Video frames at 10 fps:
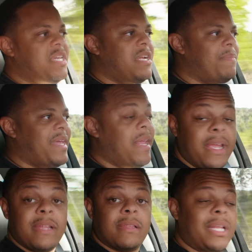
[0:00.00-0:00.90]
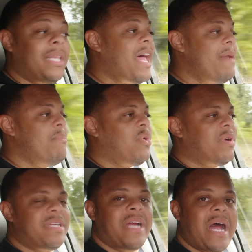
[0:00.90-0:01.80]
setup that is a lot more
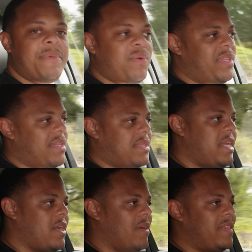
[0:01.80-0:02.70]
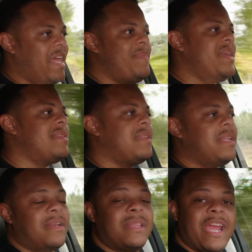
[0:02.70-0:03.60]
in common with the Stinger. And that means
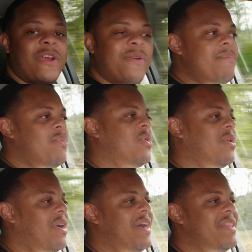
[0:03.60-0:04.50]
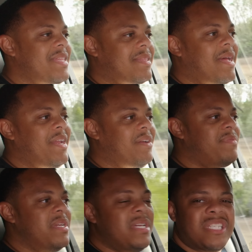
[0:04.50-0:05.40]
that it's airing more on the side
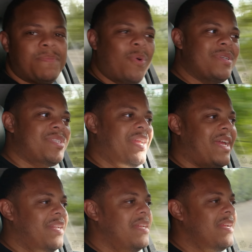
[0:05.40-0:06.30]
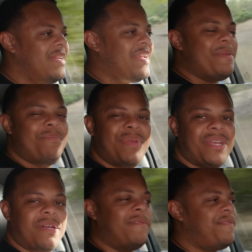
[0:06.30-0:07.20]
of sport sedan, not
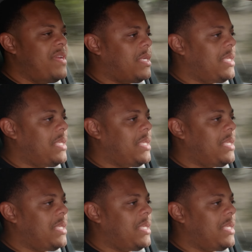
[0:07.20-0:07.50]
big comfy